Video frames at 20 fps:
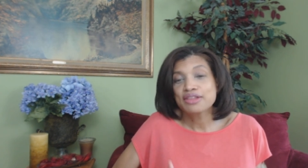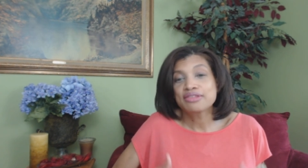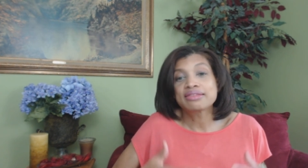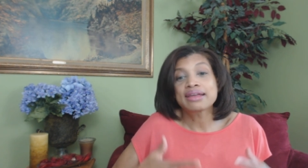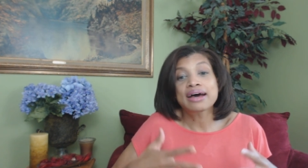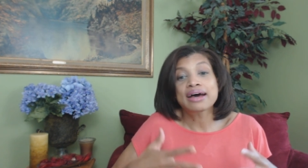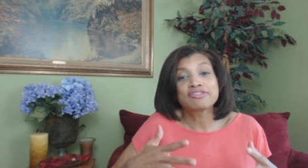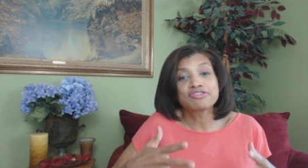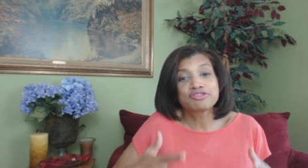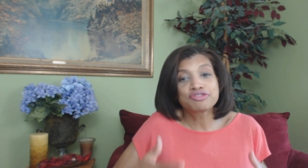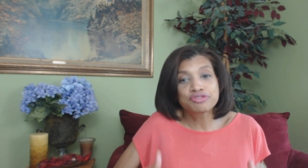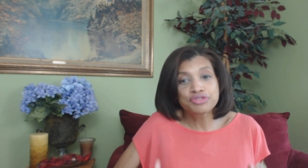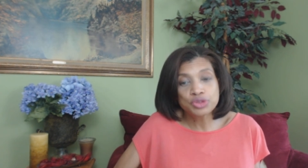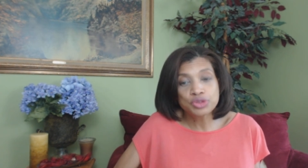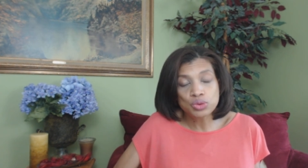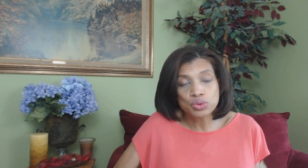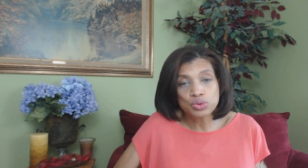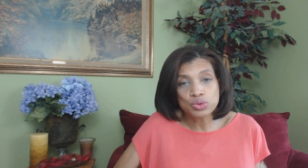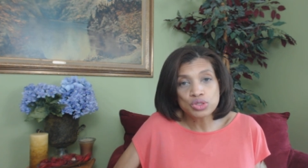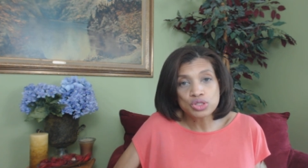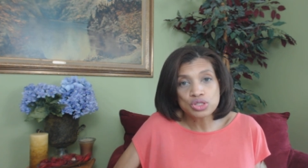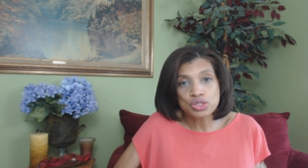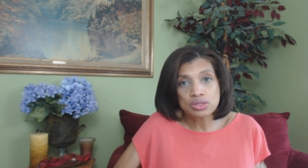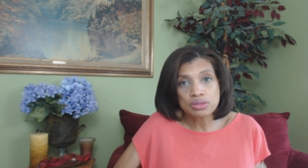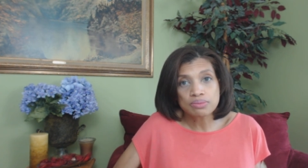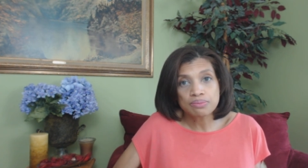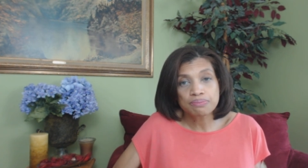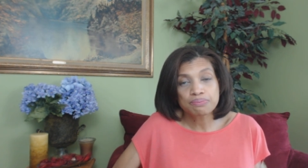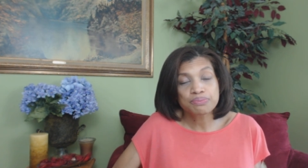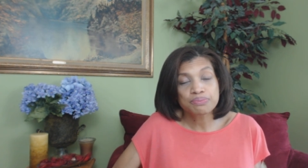that
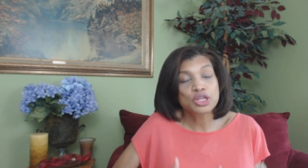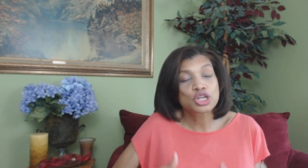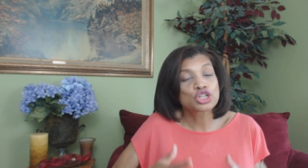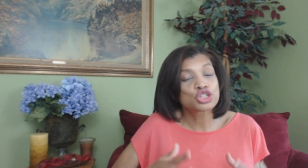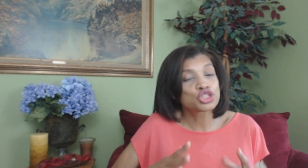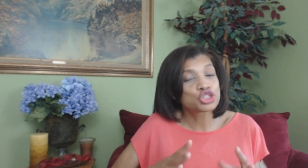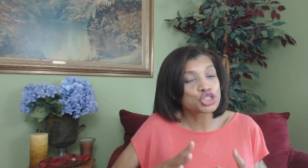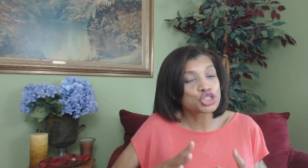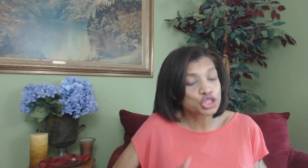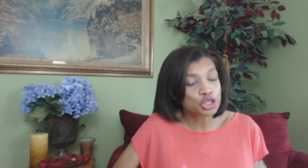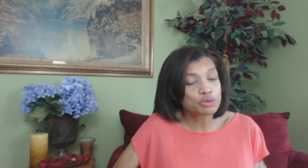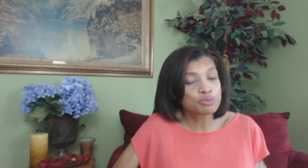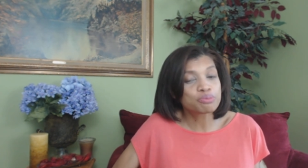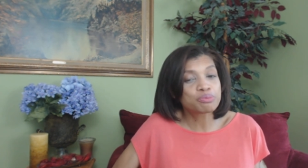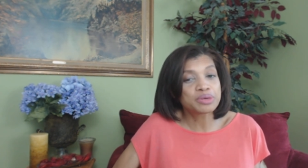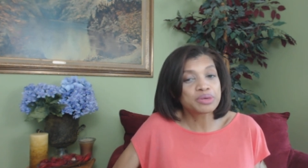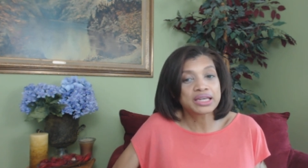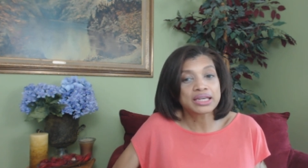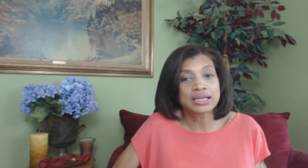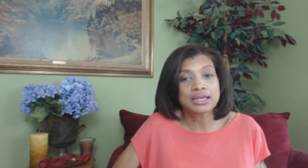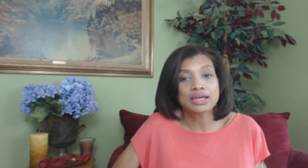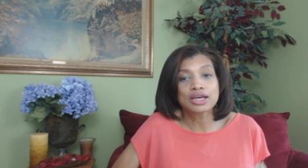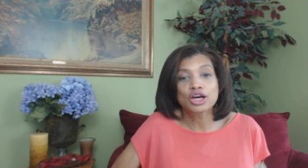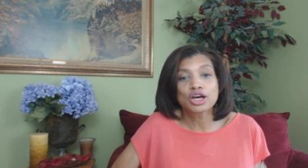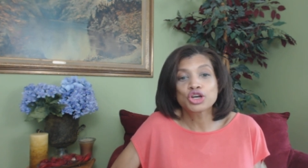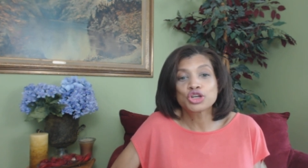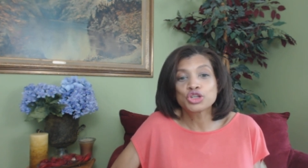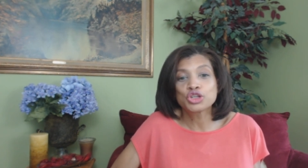foods should be